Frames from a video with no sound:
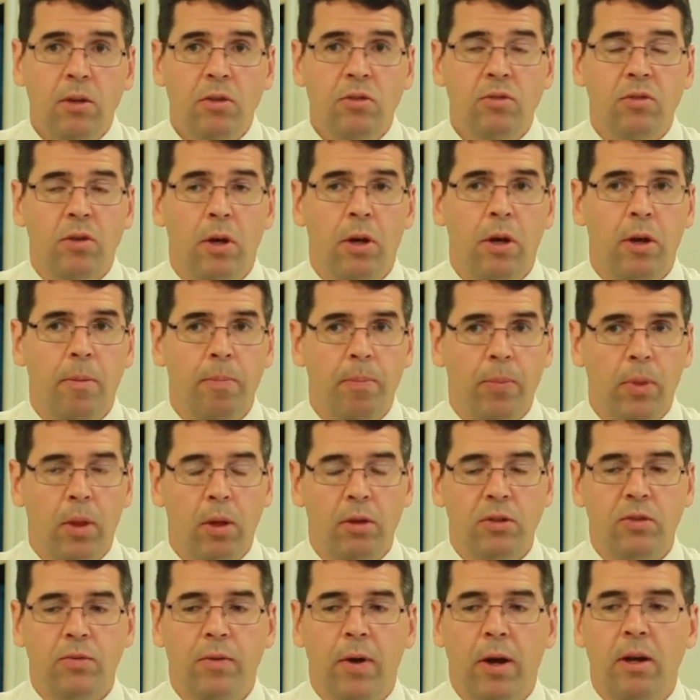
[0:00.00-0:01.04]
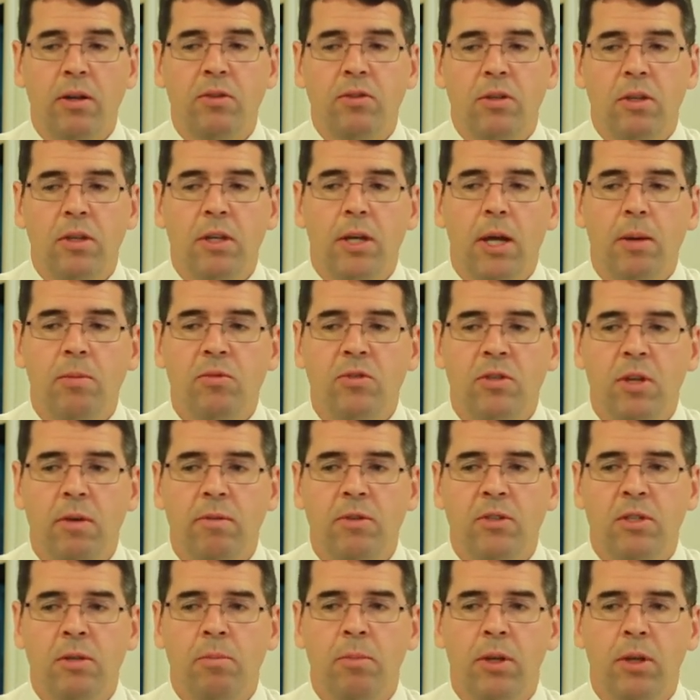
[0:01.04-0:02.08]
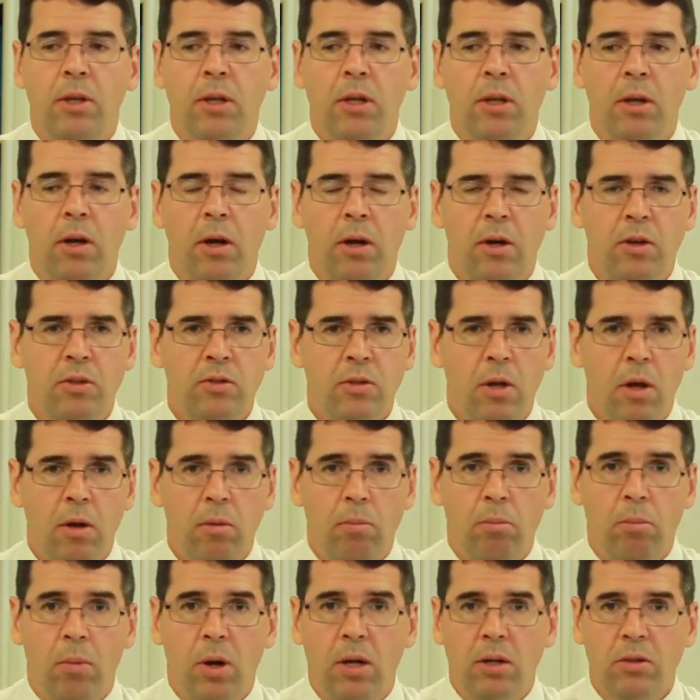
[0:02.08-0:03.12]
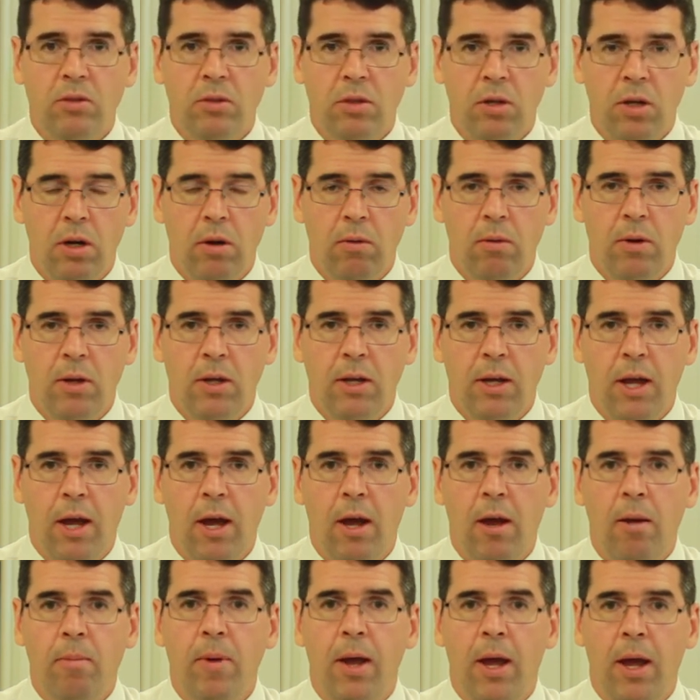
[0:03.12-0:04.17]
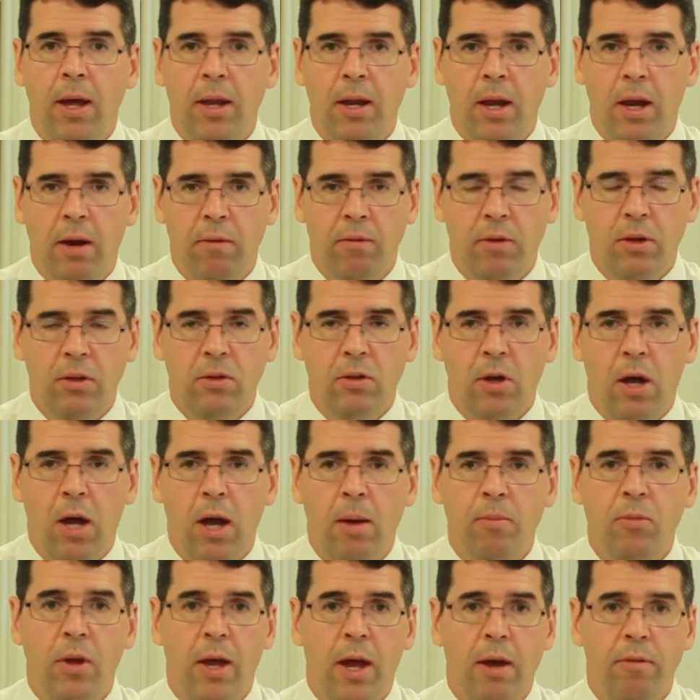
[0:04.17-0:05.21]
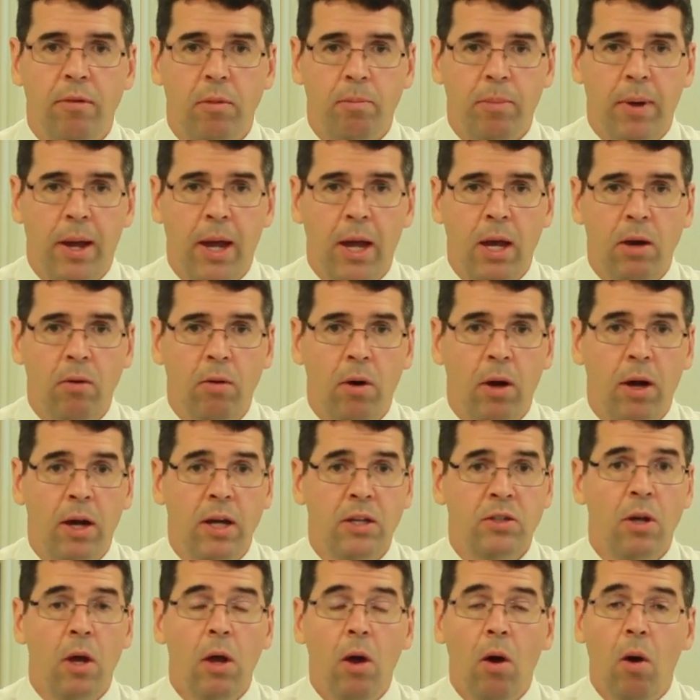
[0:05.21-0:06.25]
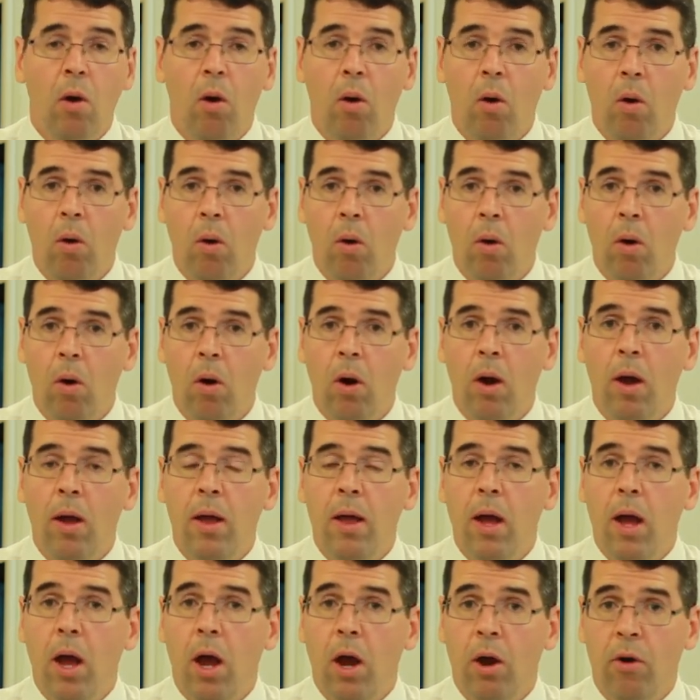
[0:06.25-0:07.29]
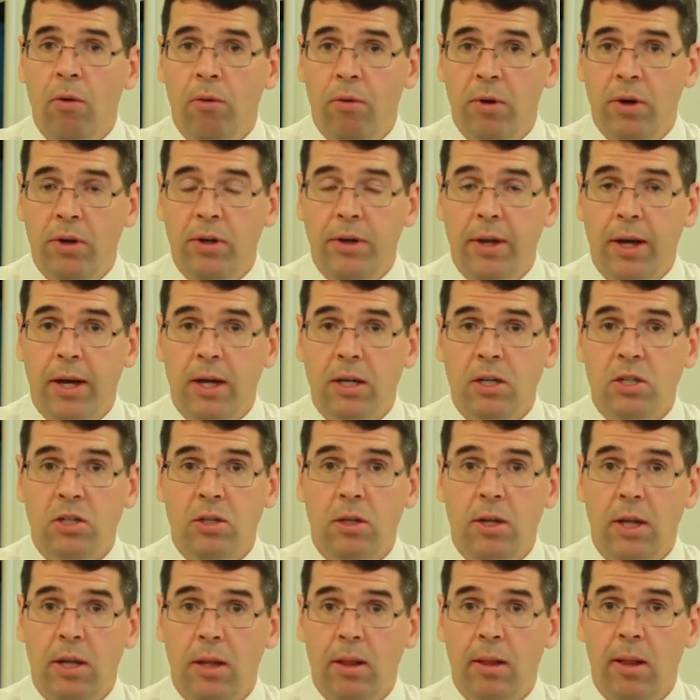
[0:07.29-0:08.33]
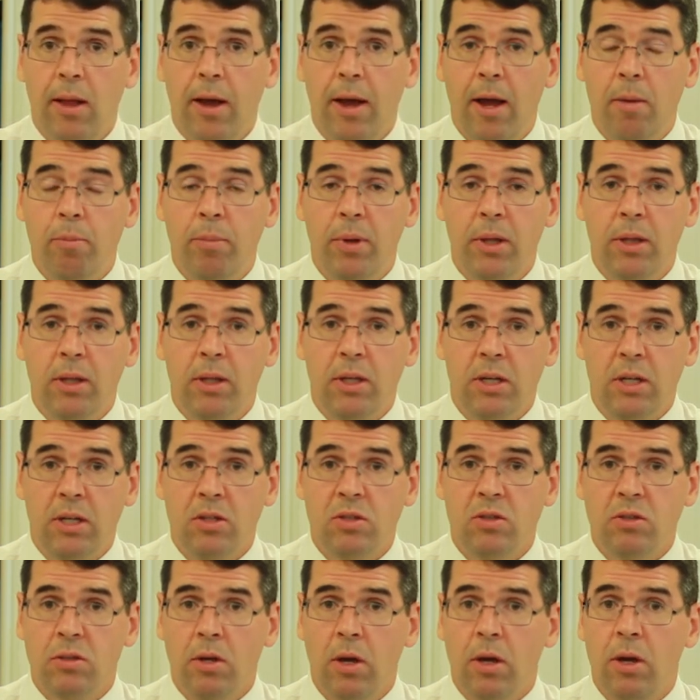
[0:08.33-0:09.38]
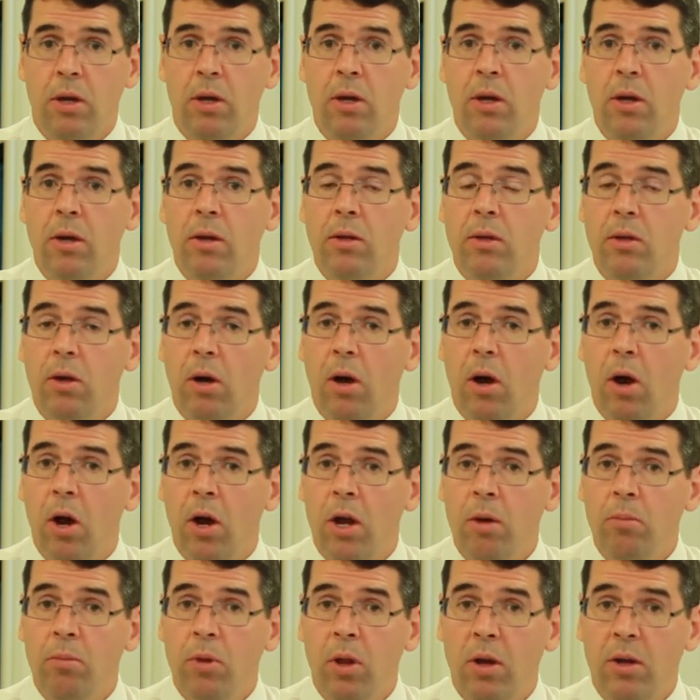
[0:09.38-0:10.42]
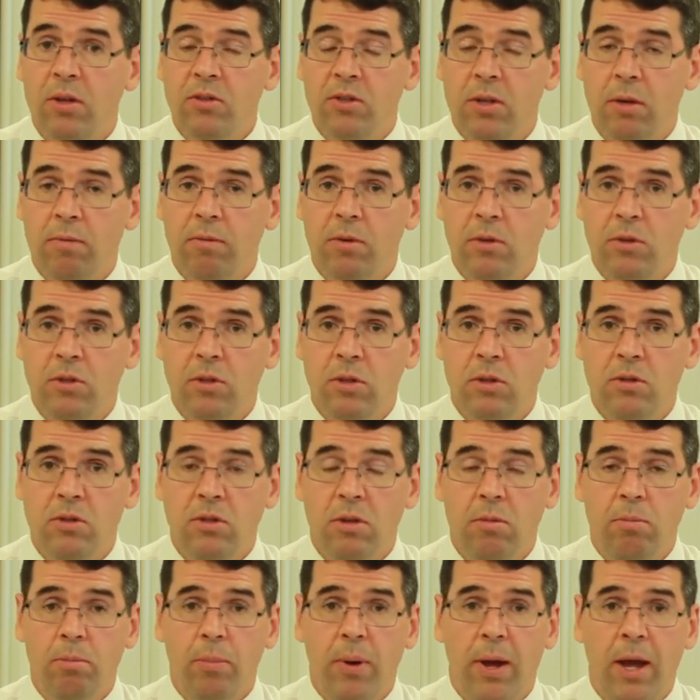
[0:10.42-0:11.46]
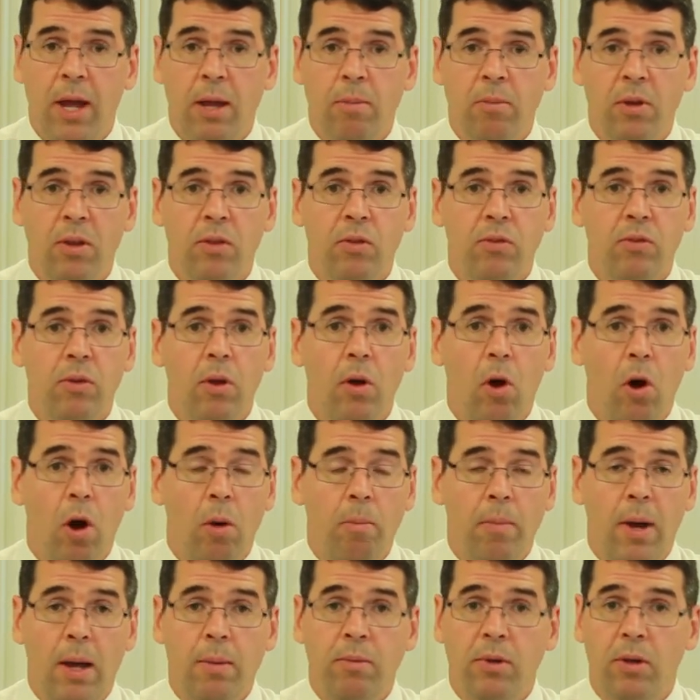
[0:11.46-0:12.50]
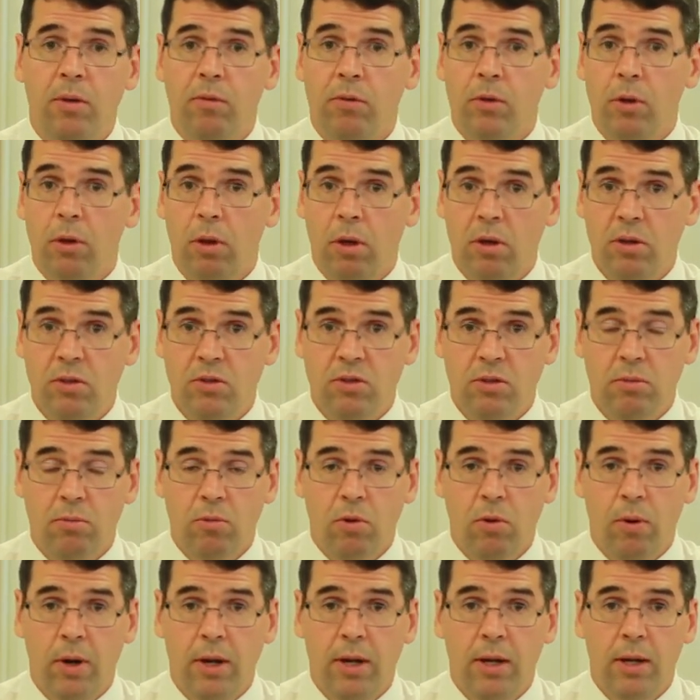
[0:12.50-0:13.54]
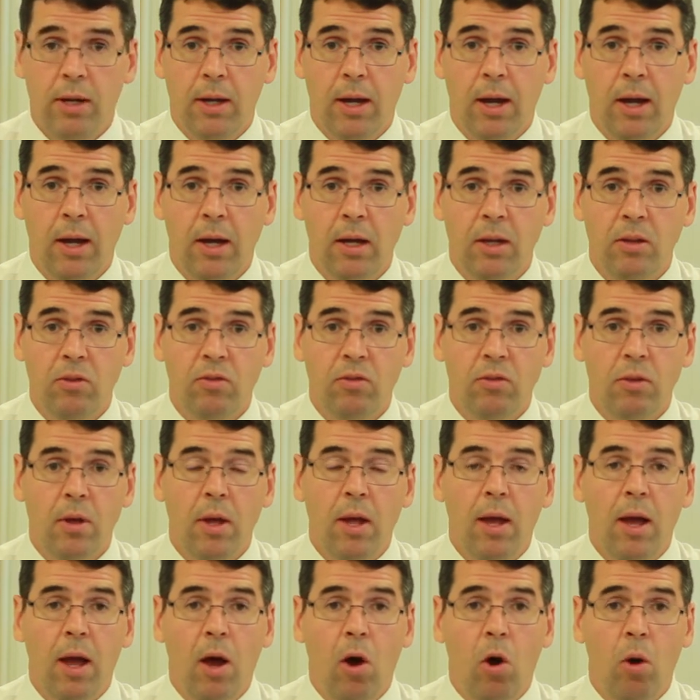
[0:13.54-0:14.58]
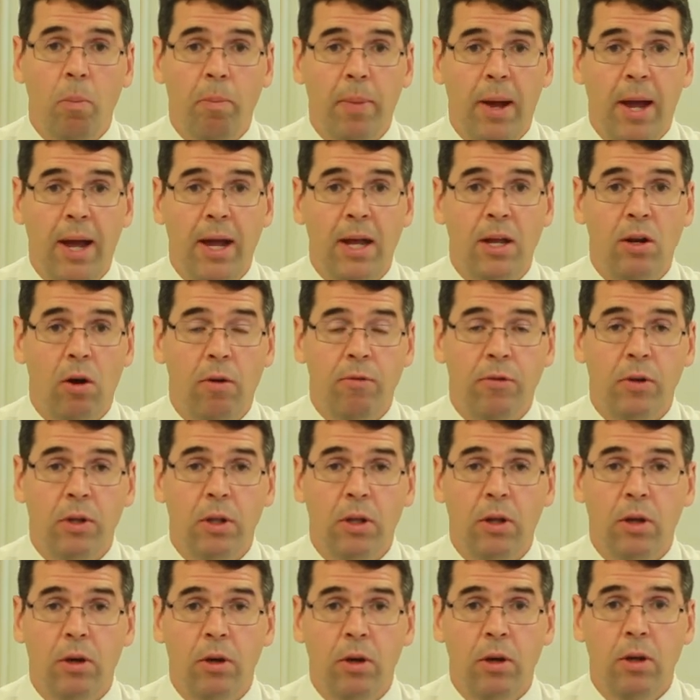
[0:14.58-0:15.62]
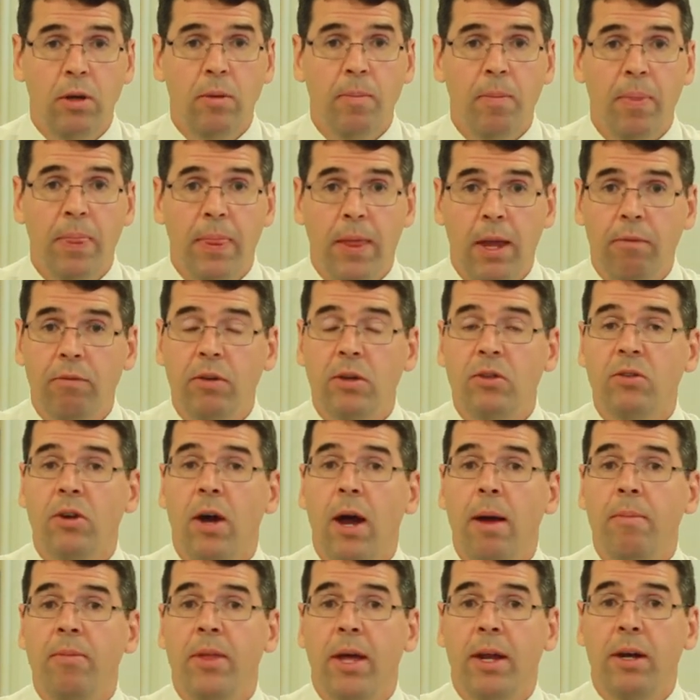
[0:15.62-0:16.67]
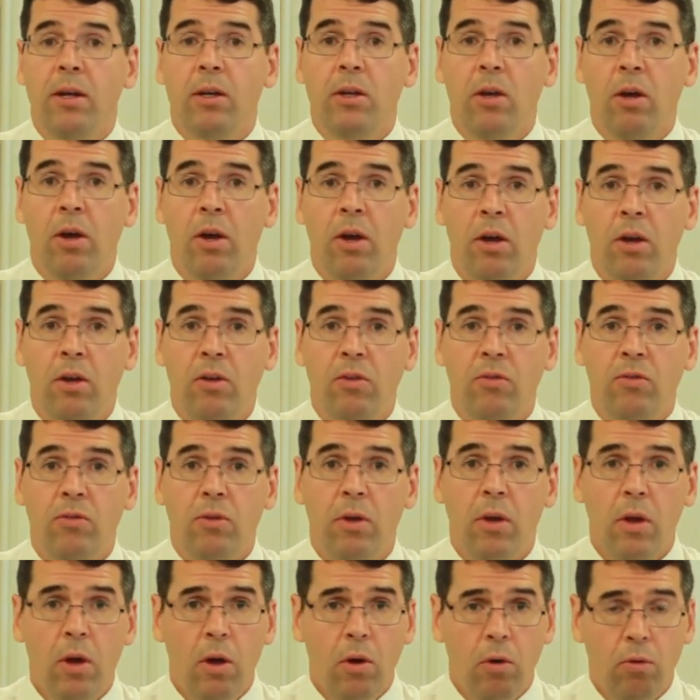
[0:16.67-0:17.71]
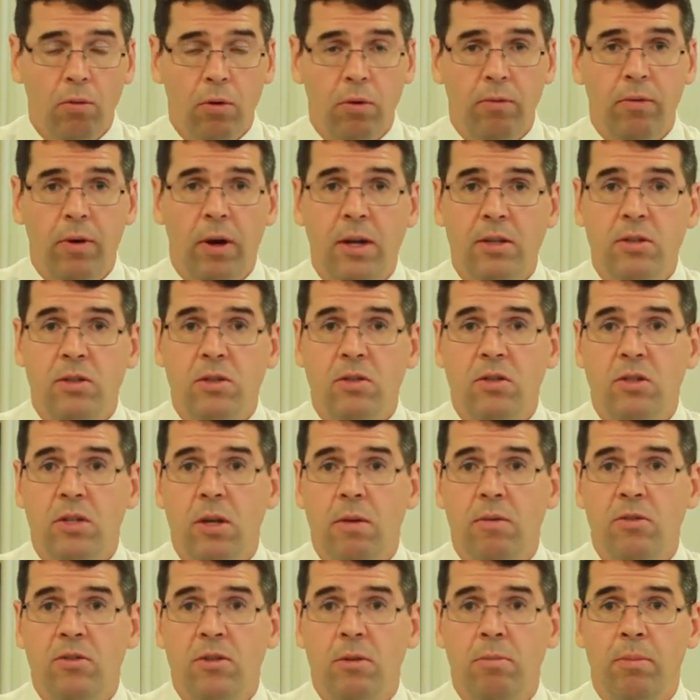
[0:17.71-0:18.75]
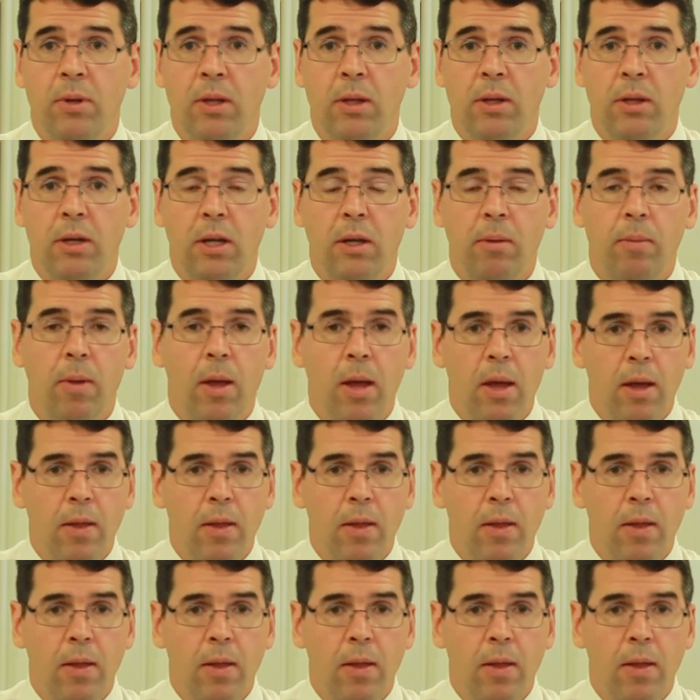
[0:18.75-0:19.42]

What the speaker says: So as far as income serviceability goes, monitor your income, and every time you have a pay rise or a reduction in liabilities, so your home loans have reduced in payments, or maybe you've closed some credit cards or paid off a loan, every time that occurs, revise your serviceability.